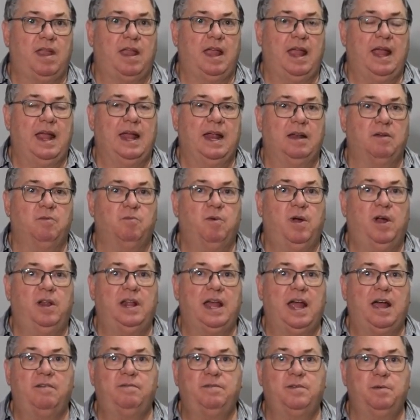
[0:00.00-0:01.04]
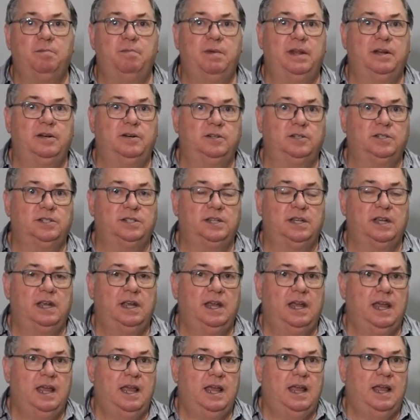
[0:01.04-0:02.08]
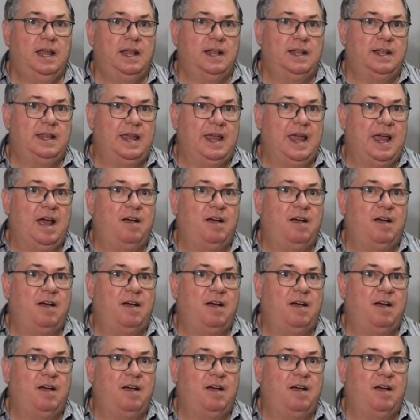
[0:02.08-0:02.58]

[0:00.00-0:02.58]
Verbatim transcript: And while alpha emitters, the